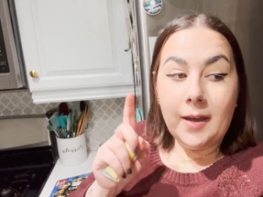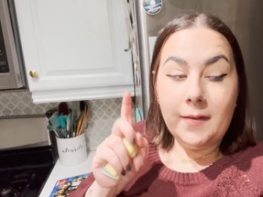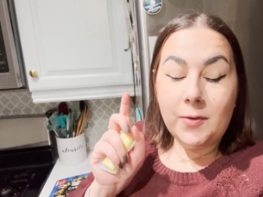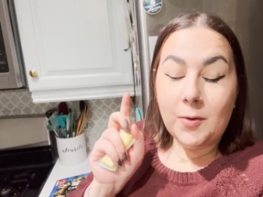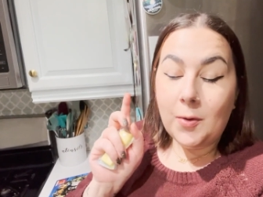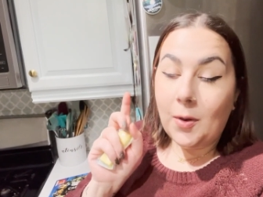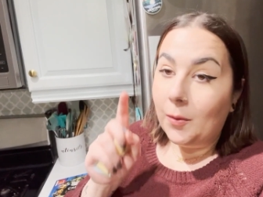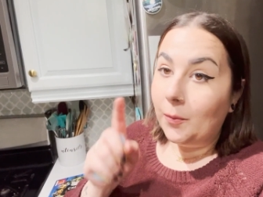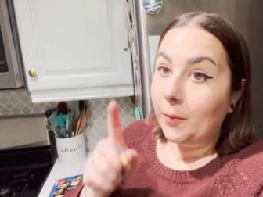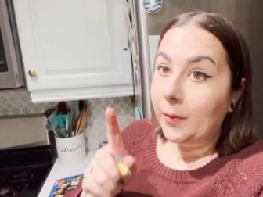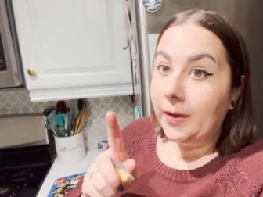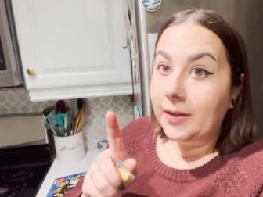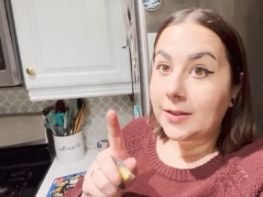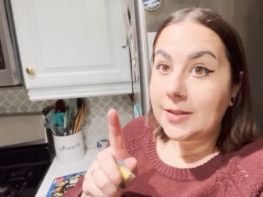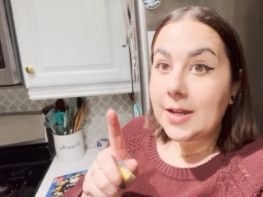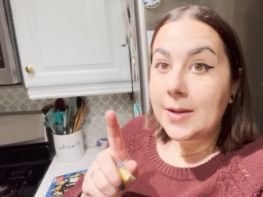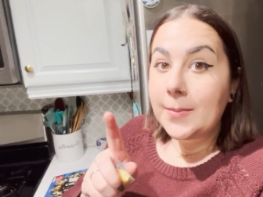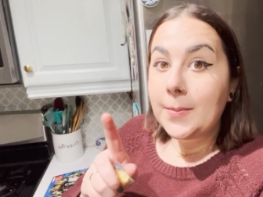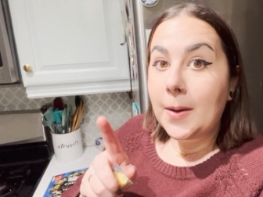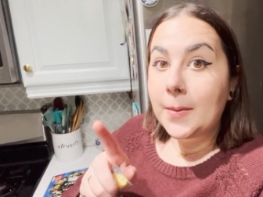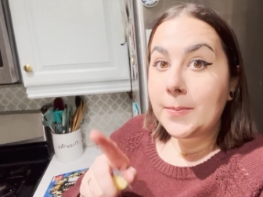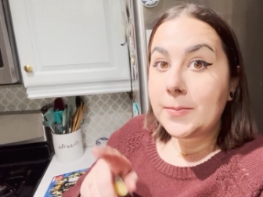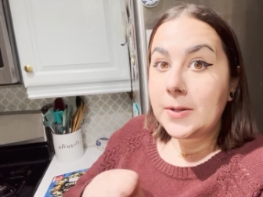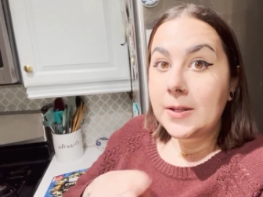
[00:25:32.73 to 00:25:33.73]
if you want
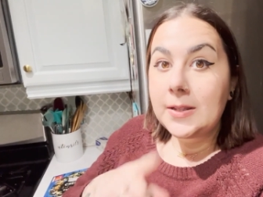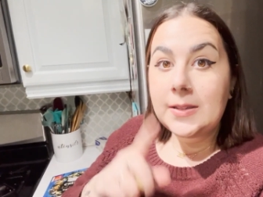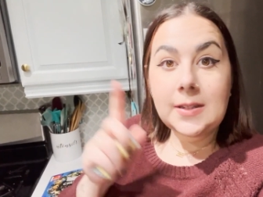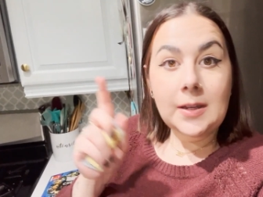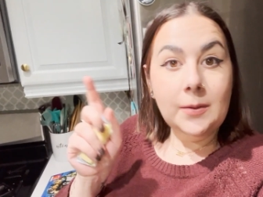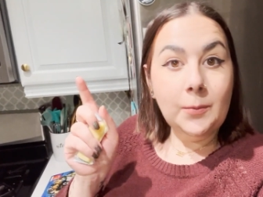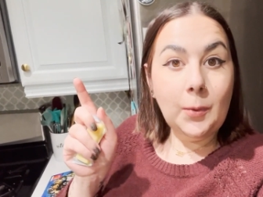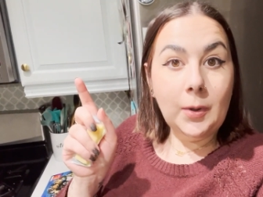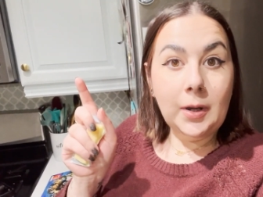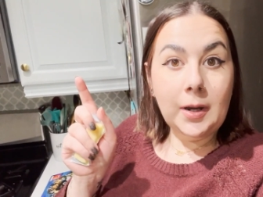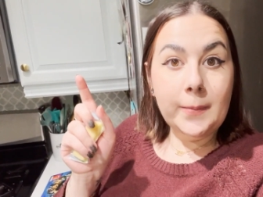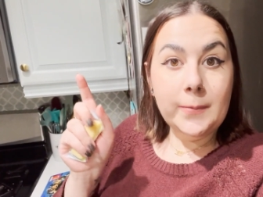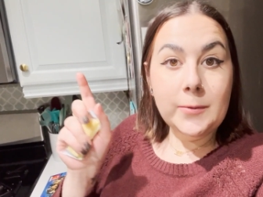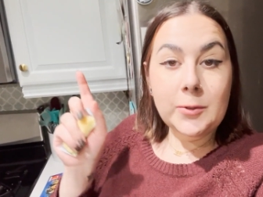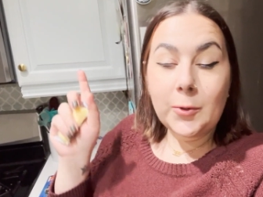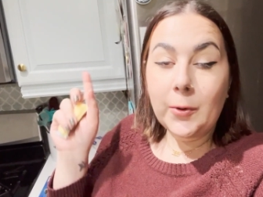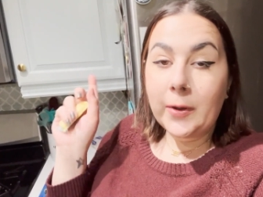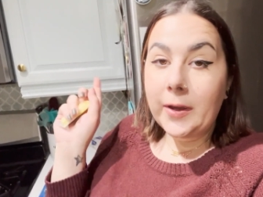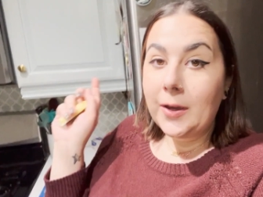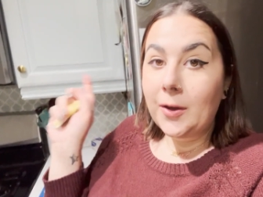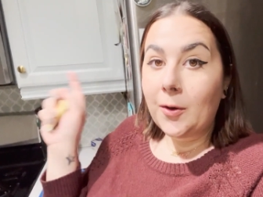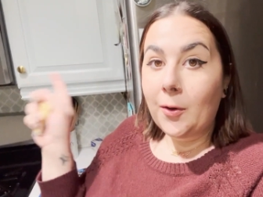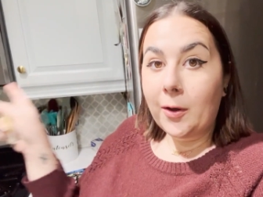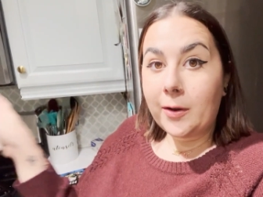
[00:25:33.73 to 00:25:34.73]
real-time updates on what I'm
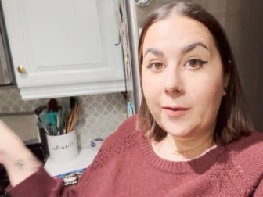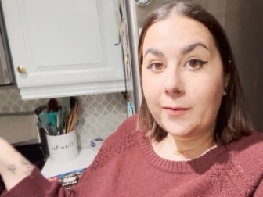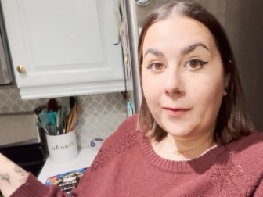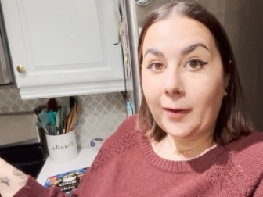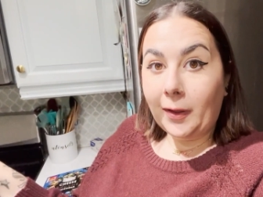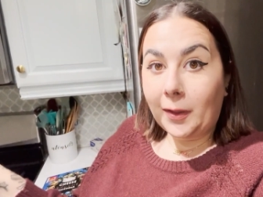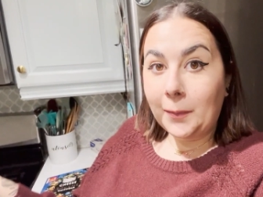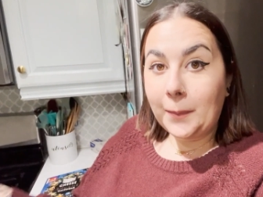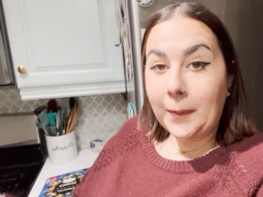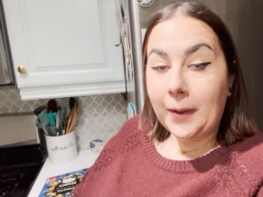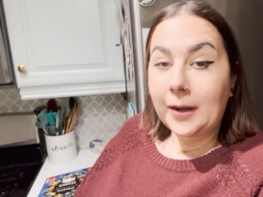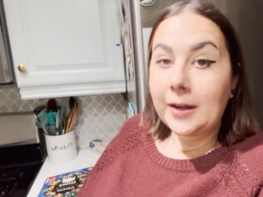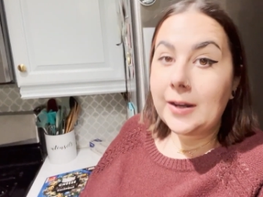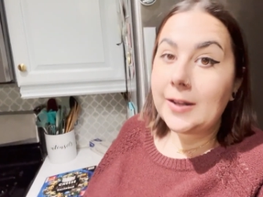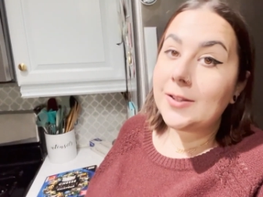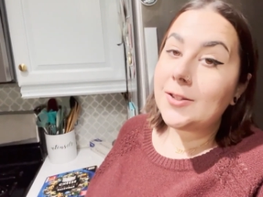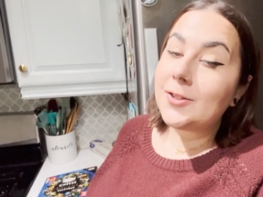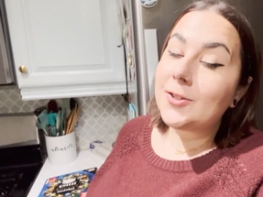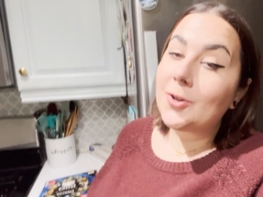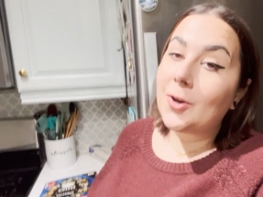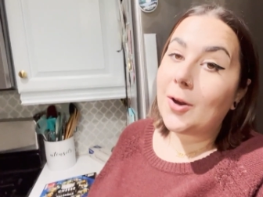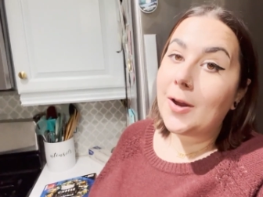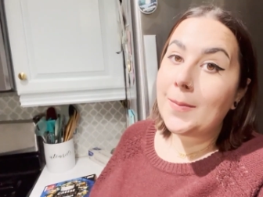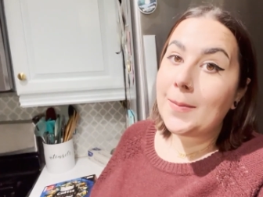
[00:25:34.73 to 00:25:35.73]
doing, go ahead and follow me on
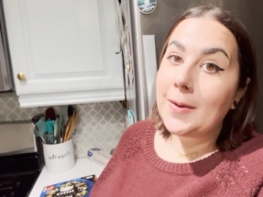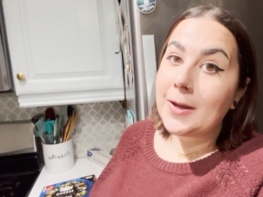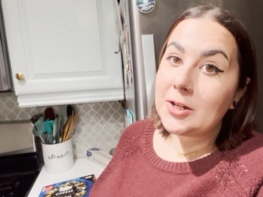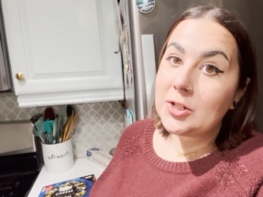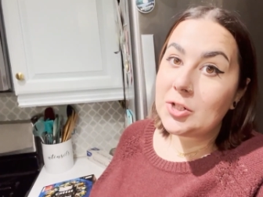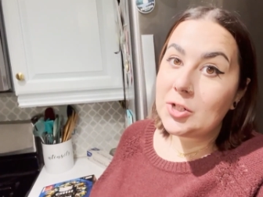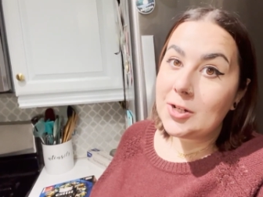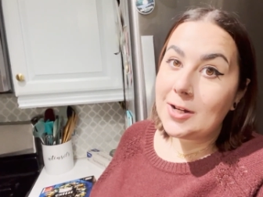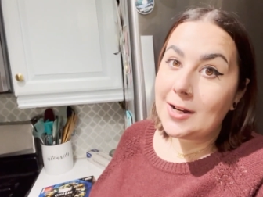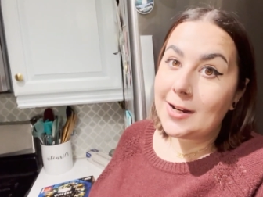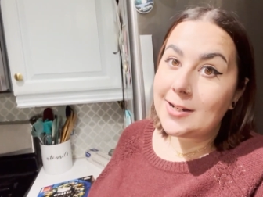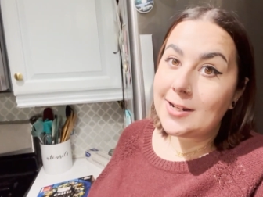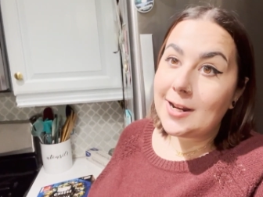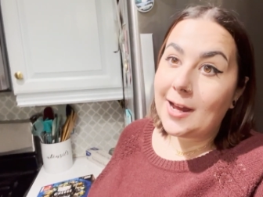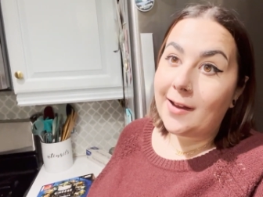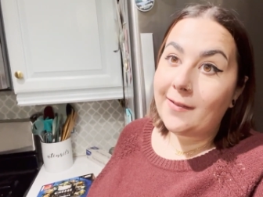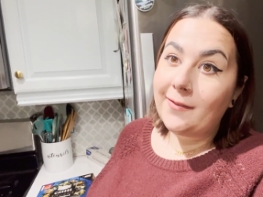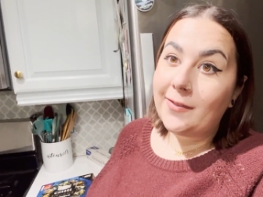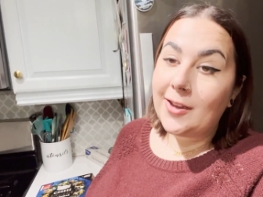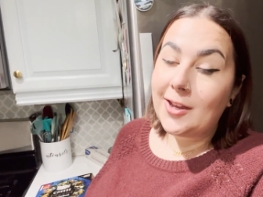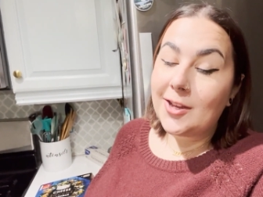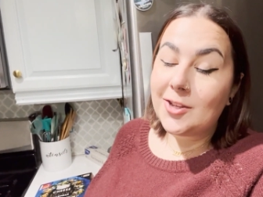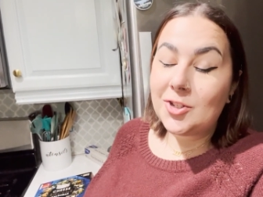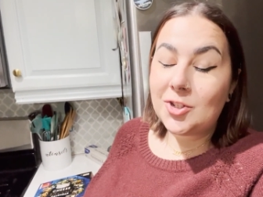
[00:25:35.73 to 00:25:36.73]
Instagram at
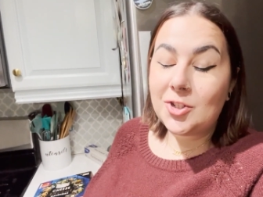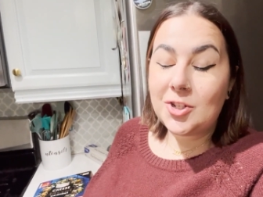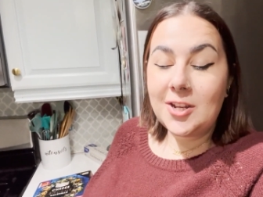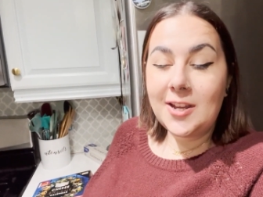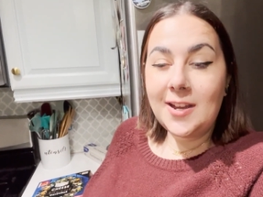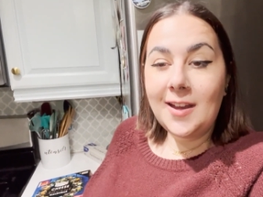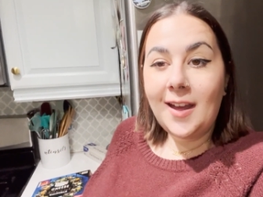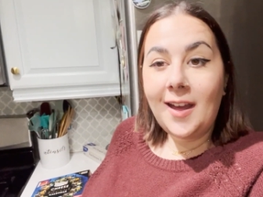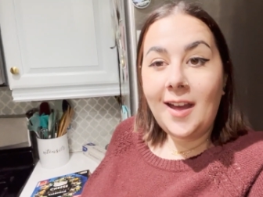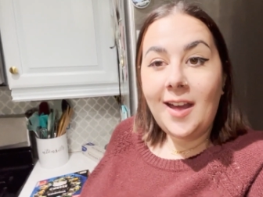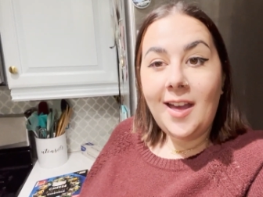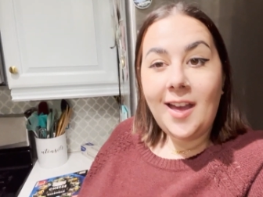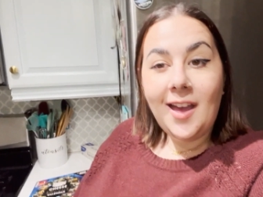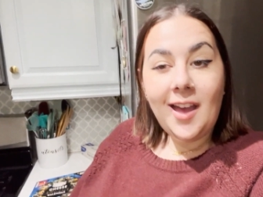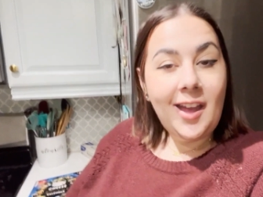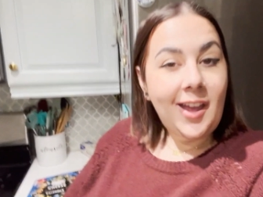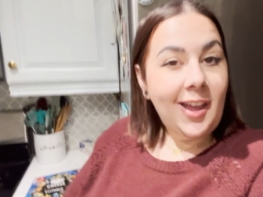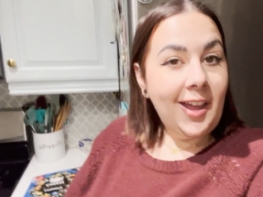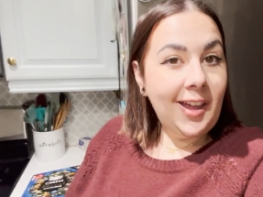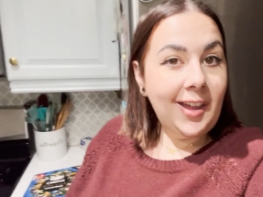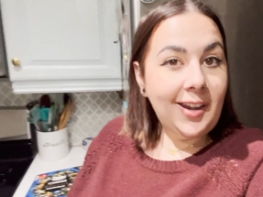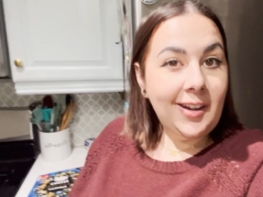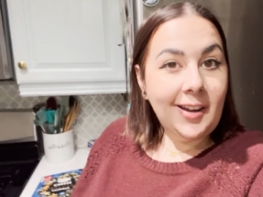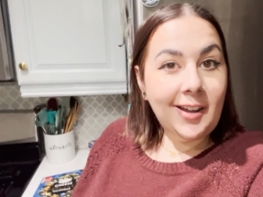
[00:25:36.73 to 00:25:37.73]
gina.vsg,
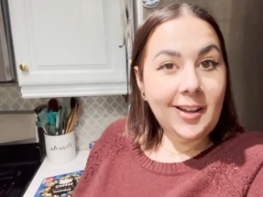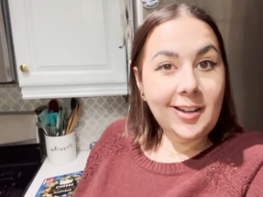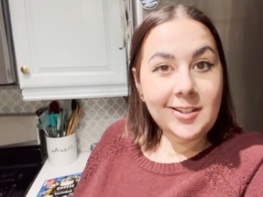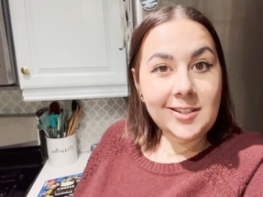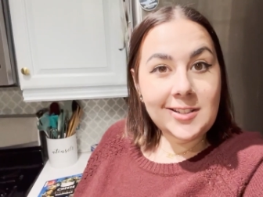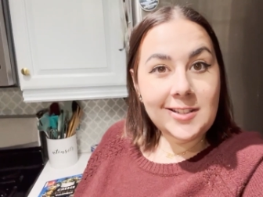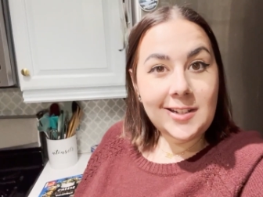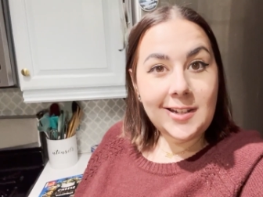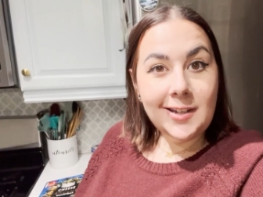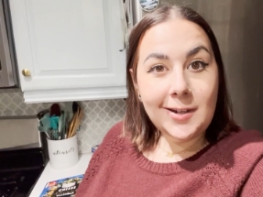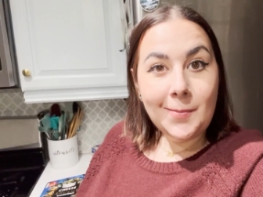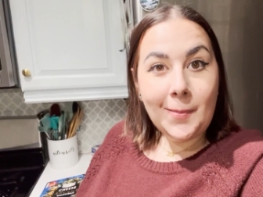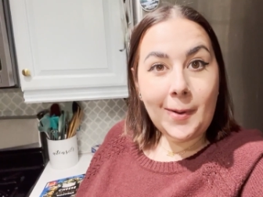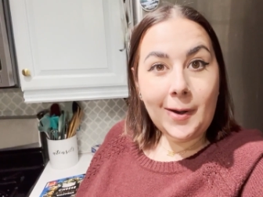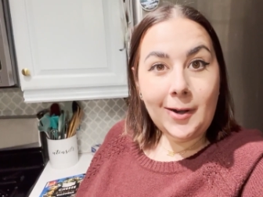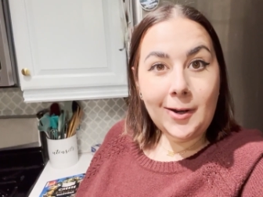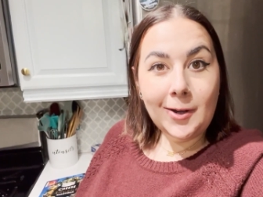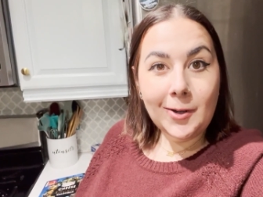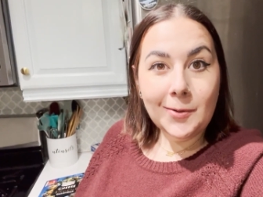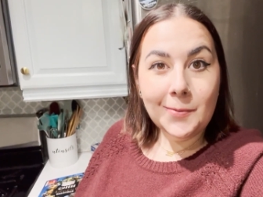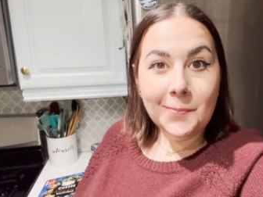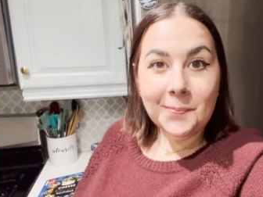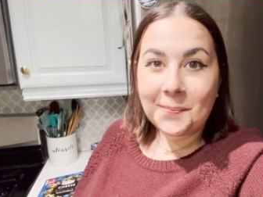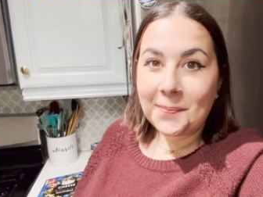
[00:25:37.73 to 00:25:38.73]
and I'll see you
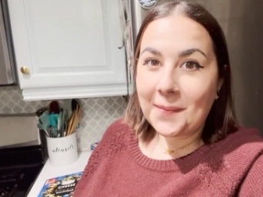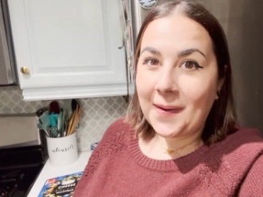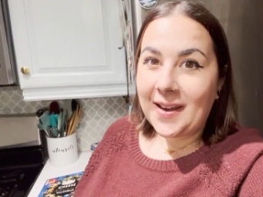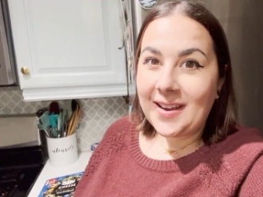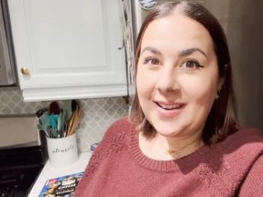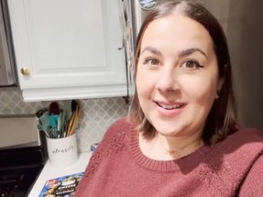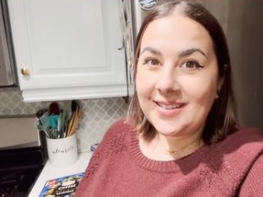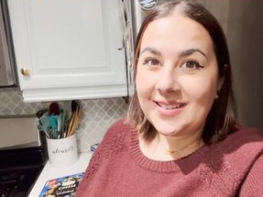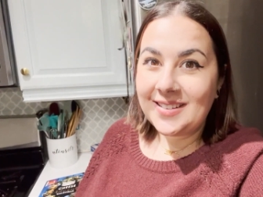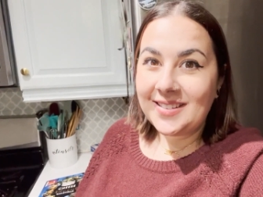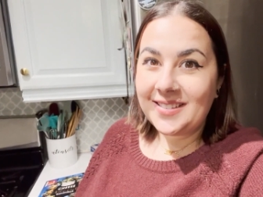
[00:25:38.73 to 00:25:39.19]
tomorrow. Bye.